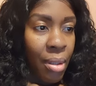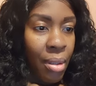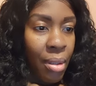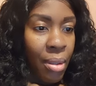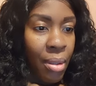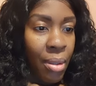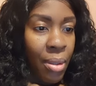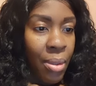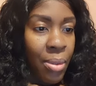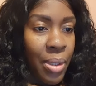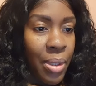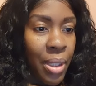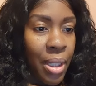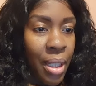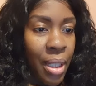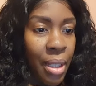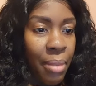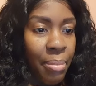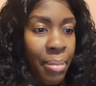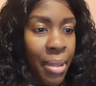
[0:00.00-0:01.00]
Ok,
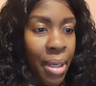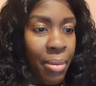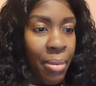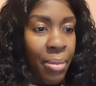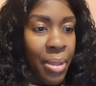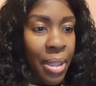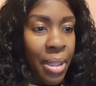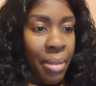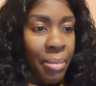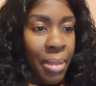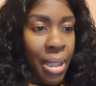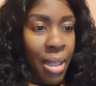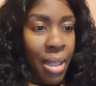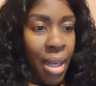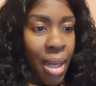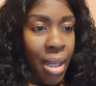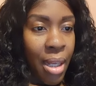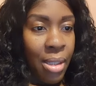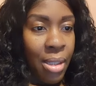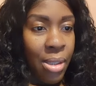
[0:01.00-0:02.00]
bear with me,
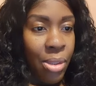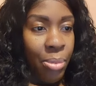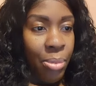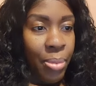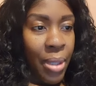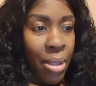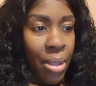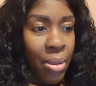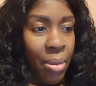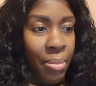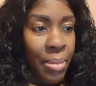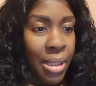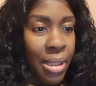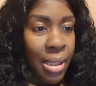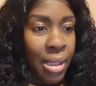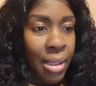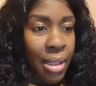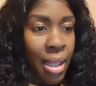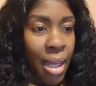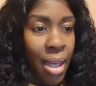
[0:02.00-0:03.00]
guys. Nou pral komanse
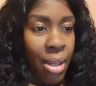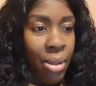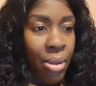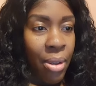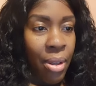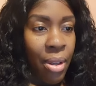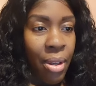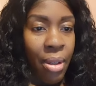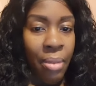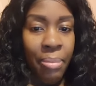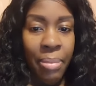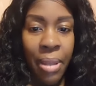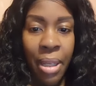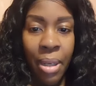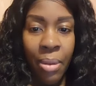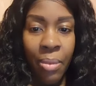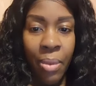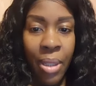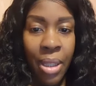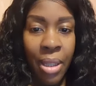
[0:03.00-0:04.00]
ta lè. Bear
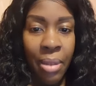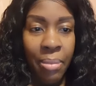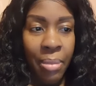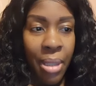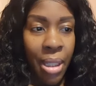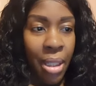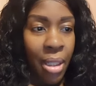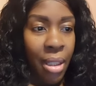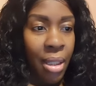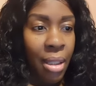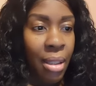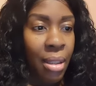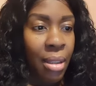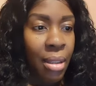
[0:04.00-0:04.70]
with me.